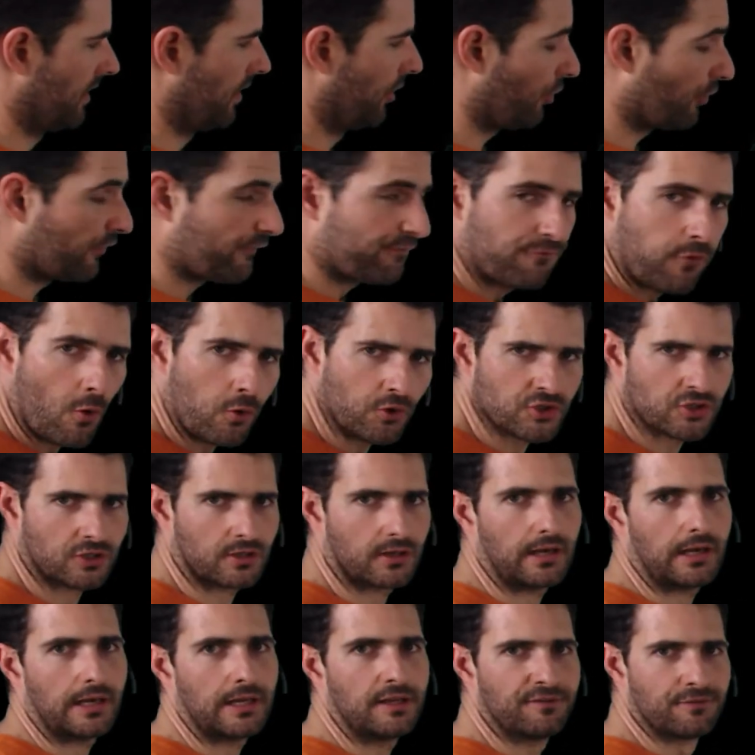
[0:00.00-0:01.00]

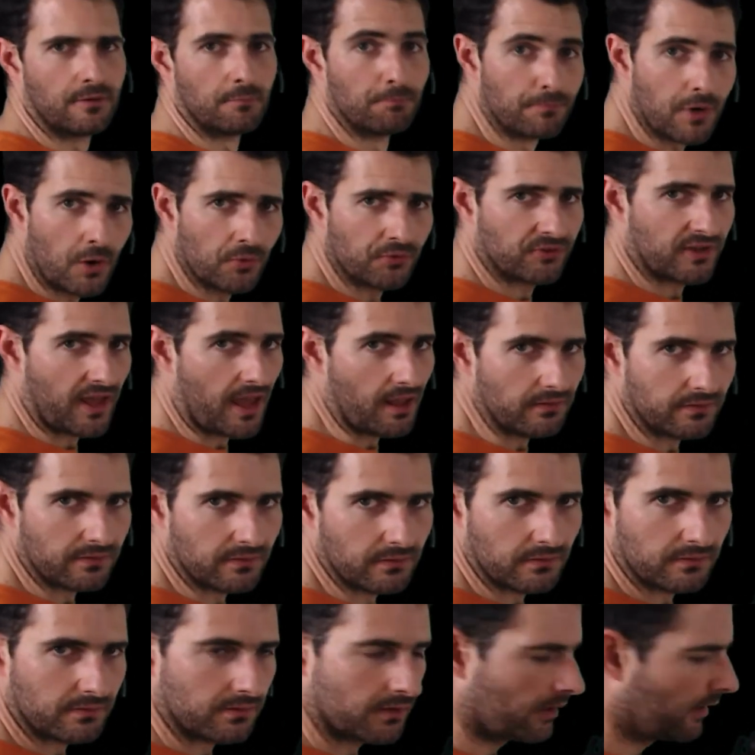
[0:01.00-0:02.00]
Unfortunately, for most
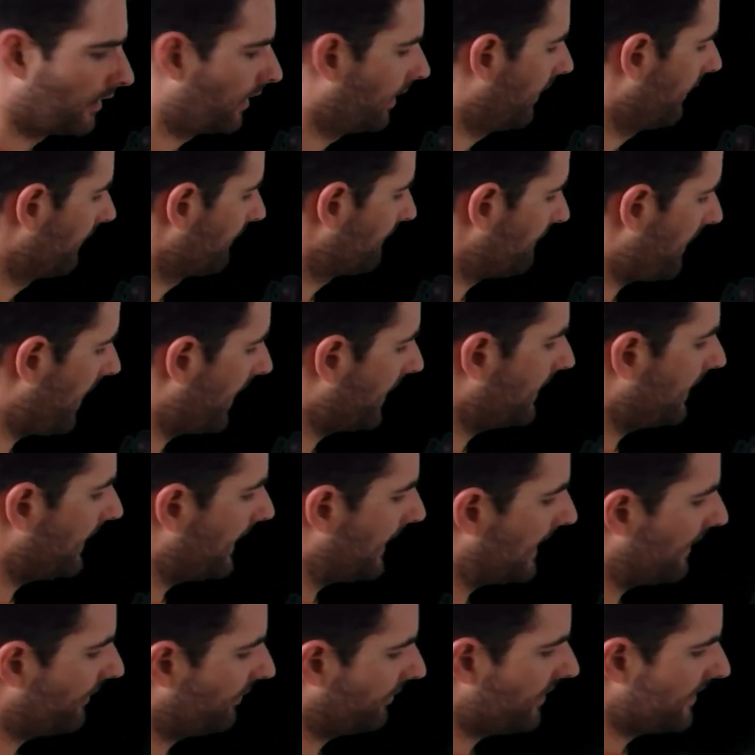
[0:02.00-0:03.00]
cases,
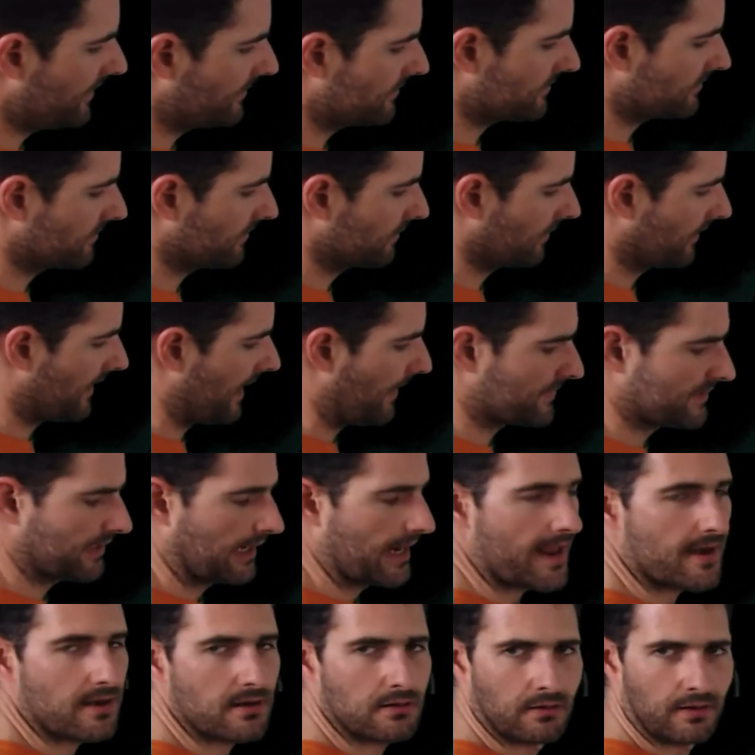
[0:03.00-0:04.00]
finding this capital
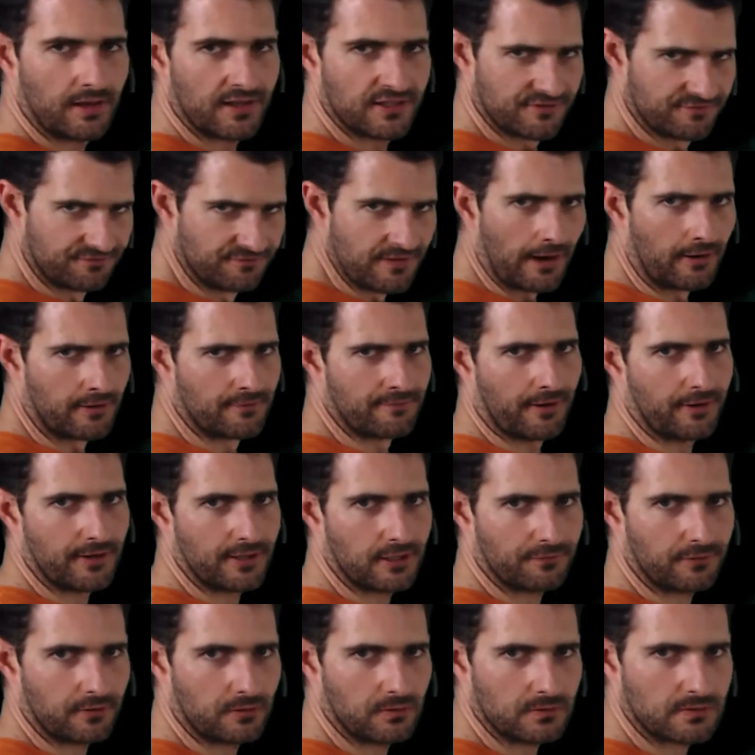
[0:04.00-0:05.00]
N is very, very
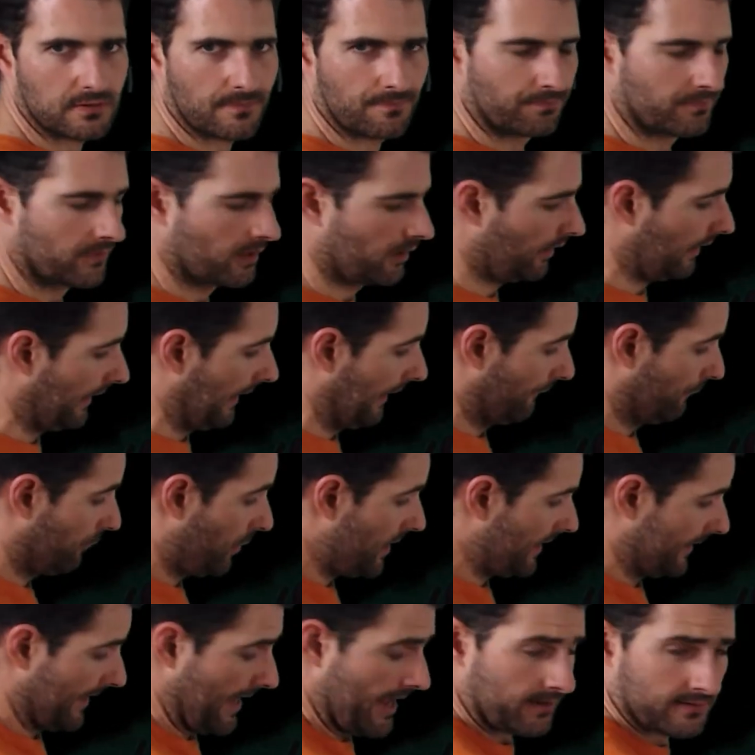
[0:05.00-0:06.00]
difficult. If we
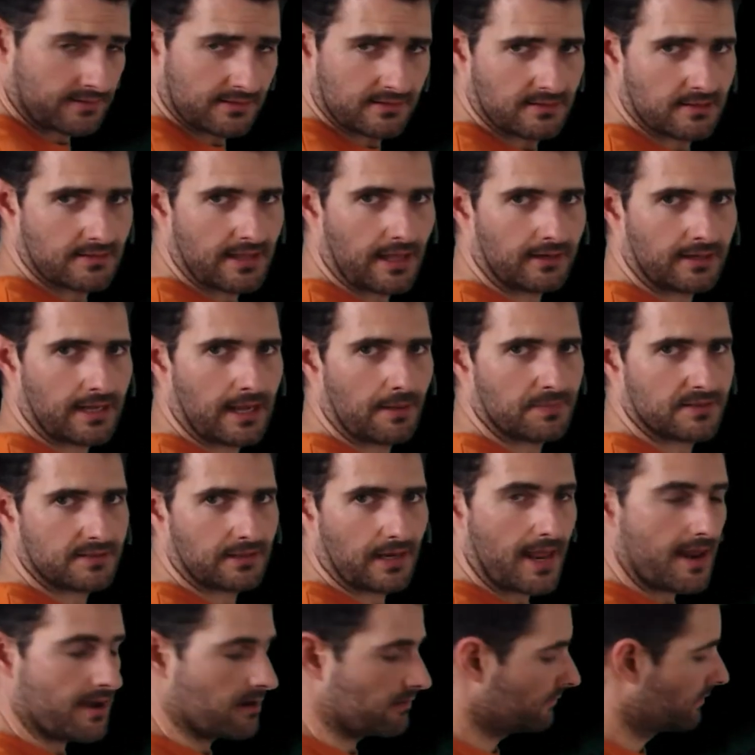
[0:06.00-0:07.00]
had access to that
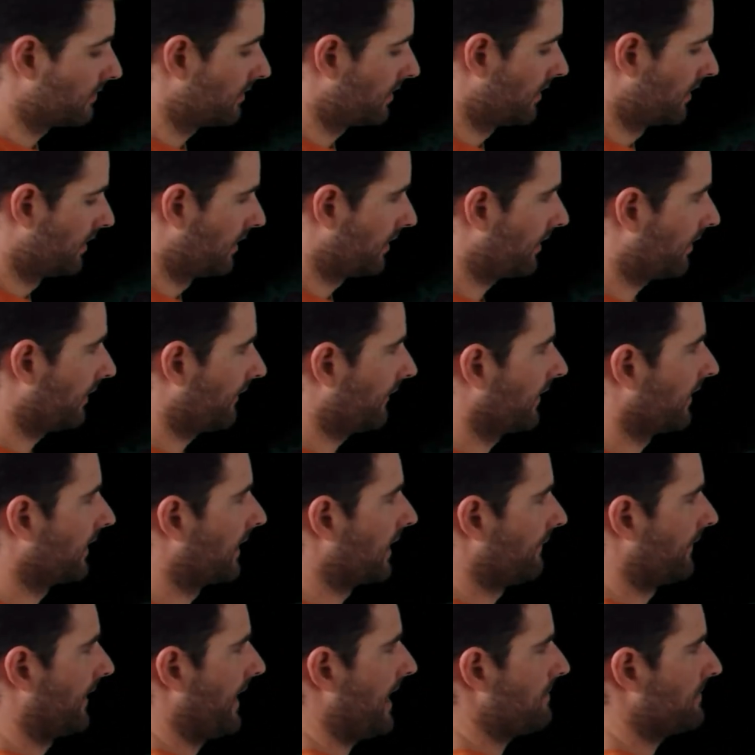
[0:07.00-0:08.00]
capital N,
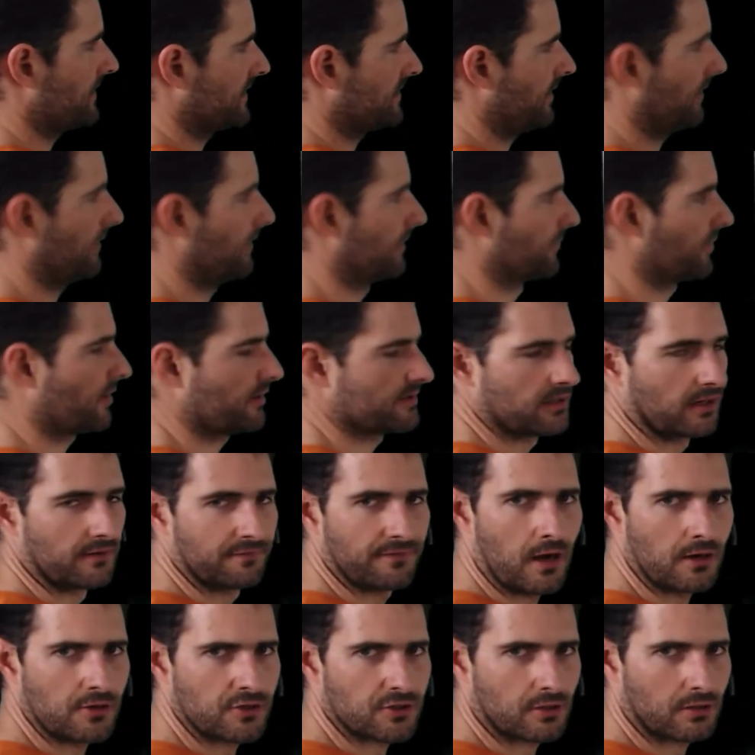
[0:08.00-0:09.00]
given a particular pricing
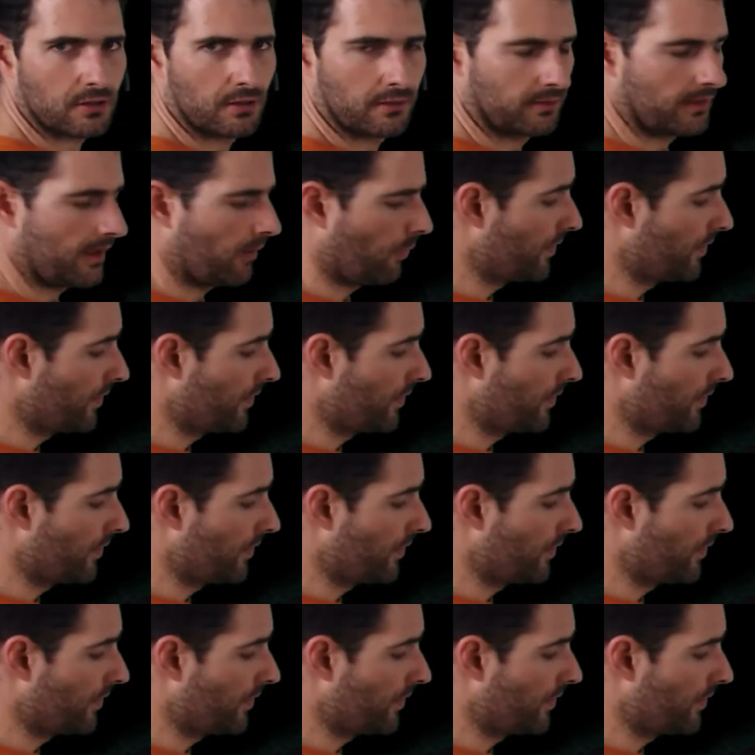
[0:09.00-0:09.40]
function, then